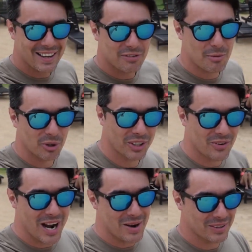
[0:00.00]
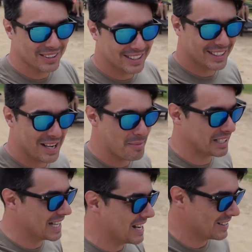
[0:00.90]
from all the rain coming
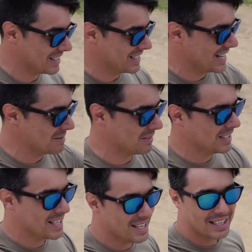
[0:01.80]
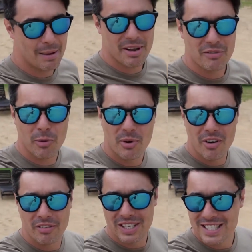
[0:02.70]
down and coming in from the
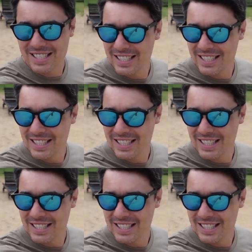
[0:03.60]
rivers,